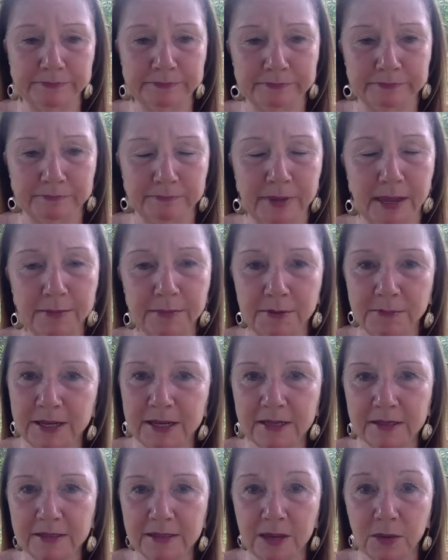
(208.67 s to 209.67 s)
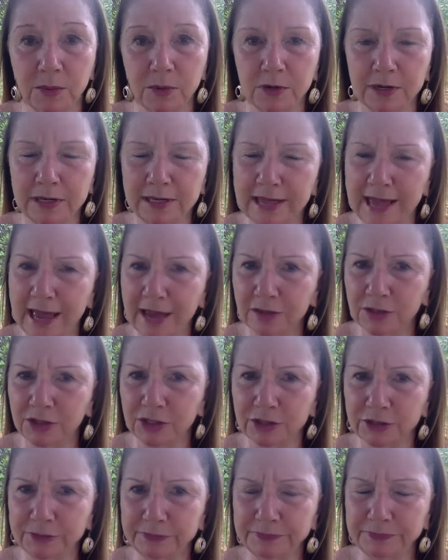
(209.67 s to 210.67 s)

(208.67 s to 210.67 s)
Maybe because they weren't allowed to.